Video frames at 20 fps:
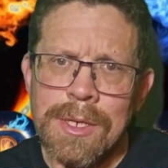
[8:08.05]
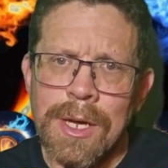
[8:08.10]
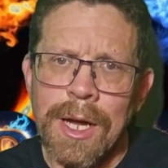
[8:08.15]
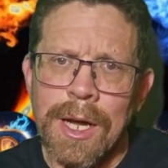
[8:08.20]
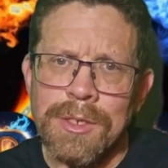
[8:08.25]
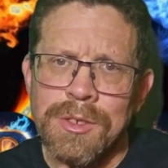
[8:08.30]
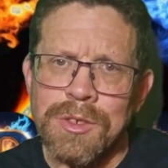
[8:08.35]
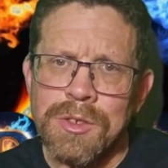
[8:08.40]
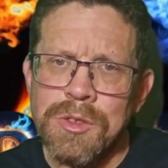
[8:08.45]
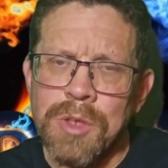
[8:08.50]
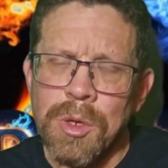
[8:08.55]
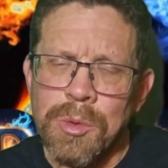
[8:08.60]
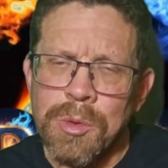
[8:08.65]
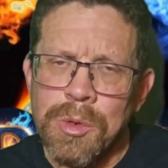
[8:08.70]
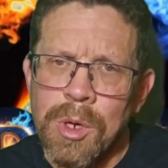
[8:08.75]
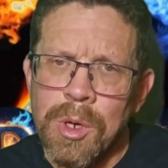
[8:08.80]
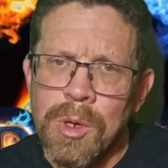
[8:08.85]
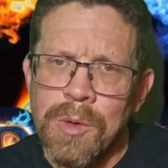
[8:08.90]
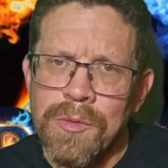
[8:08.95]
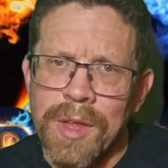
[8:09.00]
I just don't
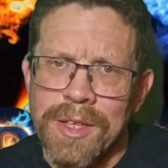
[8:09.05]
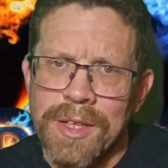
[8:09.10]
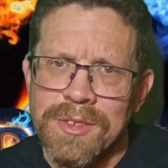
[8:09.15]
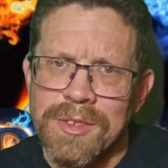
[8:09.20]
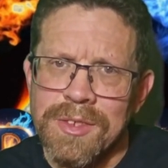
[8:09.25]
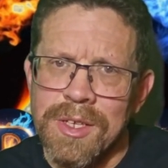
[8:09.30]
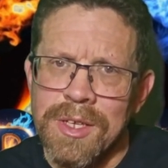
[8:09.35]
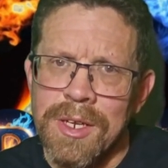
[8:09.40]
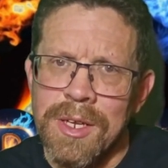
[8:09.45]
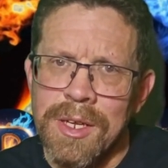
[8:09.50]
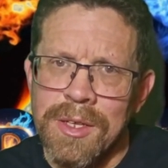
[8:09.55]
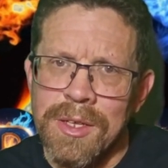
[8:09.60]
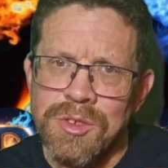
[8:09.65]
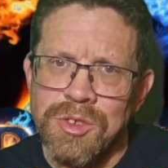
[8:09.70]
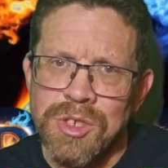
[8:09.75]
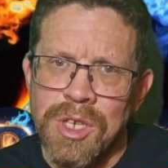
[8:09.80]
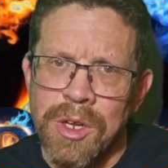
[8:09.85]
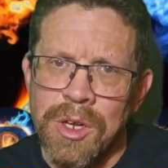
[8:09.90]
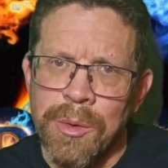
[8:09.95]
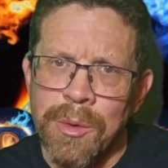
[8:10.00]
know if that's going to
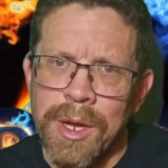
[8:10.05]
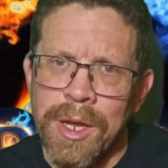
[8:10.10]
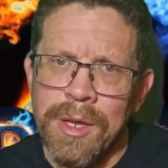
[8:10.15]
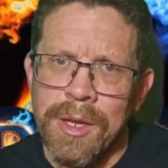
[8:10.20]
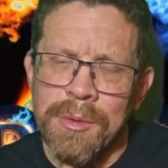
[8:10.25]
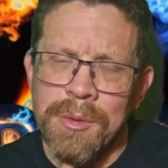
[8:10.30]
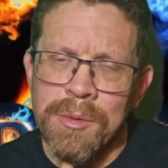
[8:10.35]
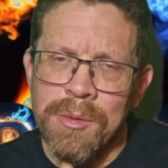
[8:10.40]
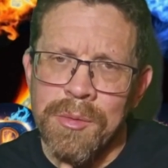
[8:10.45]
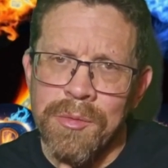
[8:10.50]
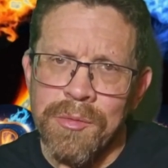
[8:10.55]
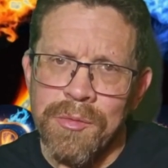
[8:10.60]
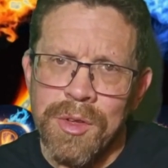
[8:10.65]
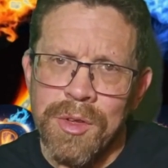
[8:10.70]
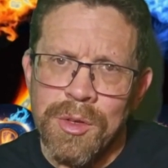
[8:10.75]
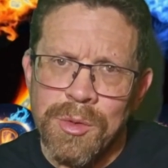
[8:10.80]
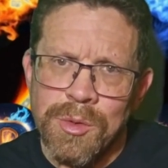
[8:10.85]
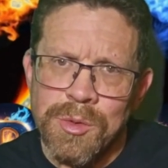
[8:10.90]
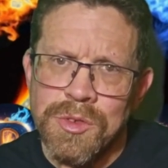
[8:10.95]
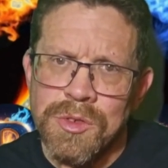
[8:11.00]
generate
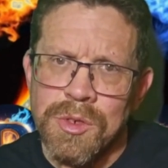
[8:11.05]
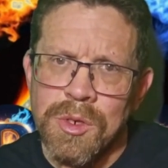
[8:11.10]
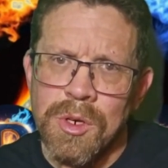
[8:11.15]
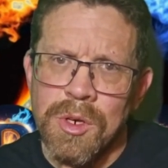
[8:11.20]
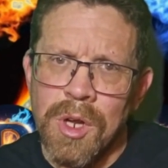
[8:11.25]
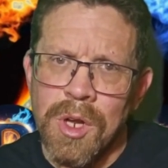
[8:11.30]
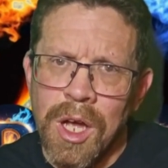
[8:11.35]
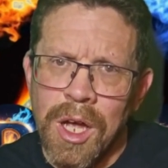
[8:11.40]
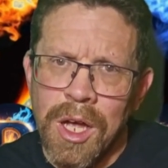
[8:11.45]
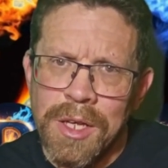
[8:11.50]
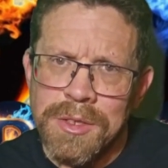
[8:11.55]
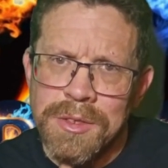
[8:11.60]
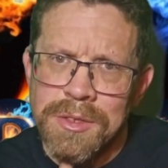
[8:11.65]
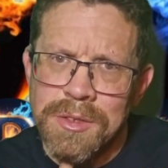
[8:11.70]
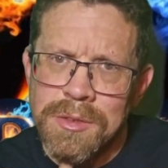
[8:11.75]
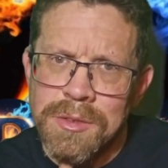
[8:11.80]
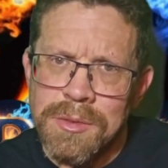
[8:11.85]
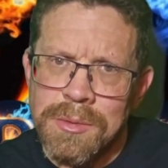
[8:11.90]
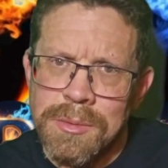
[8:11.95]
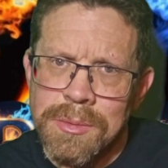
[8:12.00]
views or not,
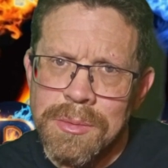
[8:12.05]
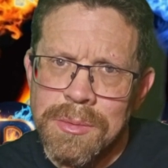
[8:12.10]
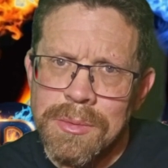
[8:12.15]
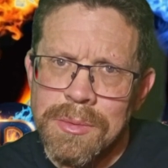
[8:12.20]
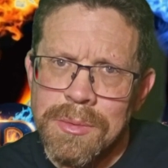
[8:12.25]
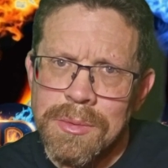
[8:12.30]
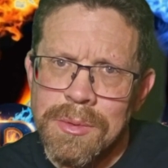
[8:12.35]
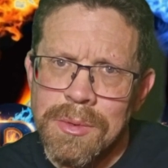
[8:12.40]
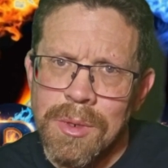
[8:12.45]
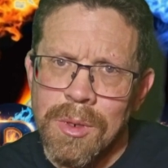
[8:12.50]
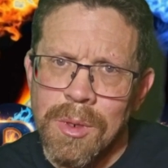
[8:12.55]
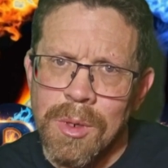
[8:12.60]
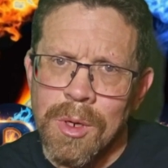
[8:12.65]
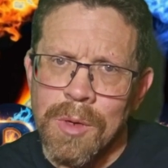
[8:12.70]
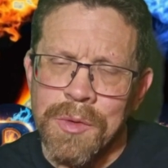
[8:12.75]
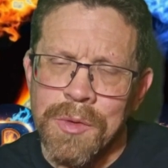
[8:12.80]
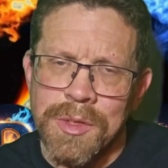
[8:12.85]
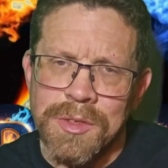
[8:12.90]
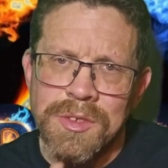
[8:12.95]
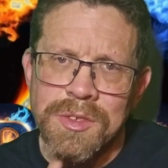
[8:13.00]
or
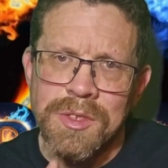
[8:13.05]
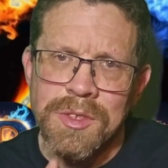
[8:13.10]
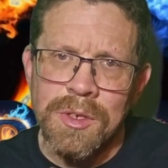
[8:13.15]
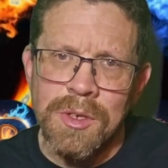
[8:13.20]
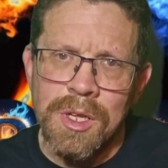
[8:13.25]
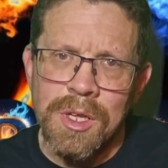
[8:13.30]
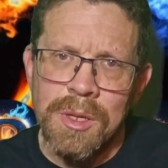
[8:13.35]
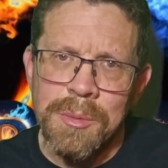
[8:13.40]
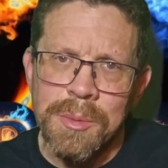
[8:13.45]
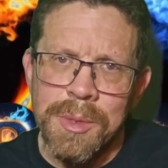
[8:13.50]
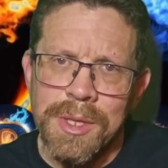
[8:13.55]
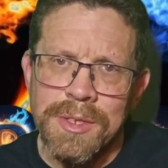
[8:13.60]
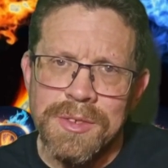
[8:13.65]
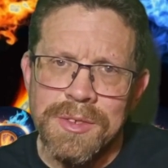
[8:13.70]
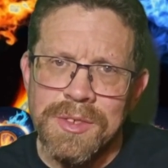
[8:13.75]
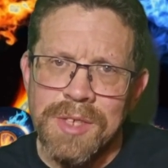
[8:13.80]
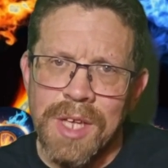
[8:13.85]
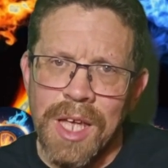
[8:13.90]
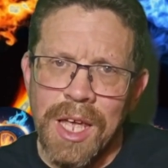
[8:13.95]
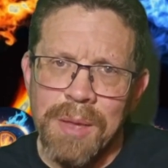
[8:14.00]
if it's still going to be the
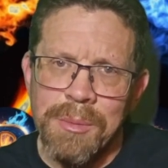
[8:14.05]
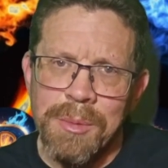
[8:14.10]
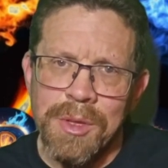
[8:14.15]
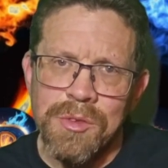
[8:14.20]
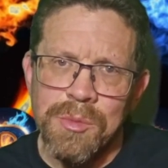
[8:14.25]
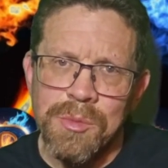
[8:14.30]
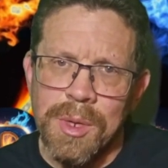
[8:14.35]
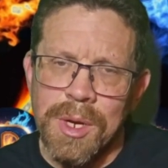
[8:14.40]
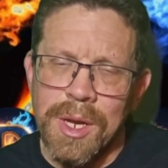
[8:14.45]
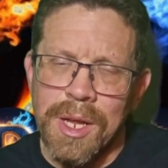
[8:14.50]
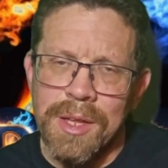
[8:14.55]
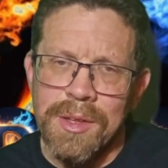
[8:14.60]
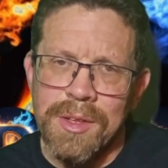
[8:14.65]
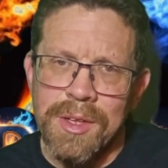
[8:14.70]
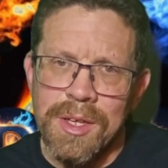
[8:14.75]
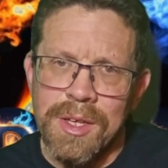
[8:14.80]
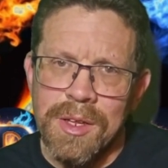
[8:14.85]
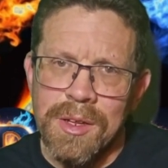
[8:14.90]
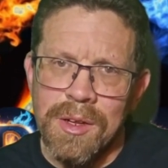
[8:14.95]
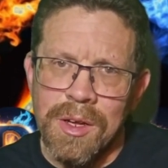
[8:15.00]
same as what I
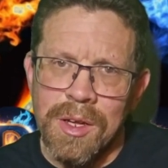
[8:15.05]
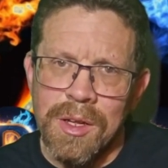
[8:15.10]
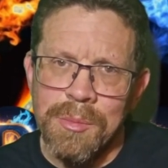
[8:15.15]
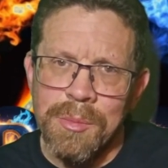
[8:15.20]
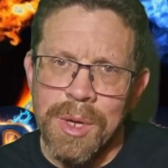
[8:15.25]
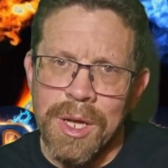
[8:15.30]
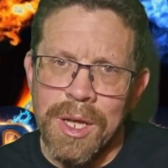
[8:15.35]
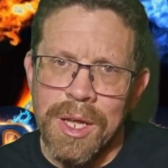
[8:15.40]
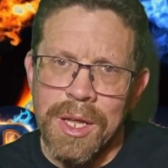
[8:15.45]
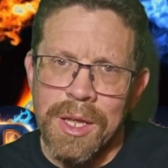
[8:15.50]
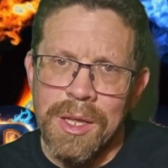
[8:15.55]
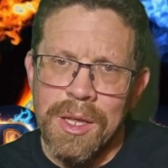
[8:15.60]
did on my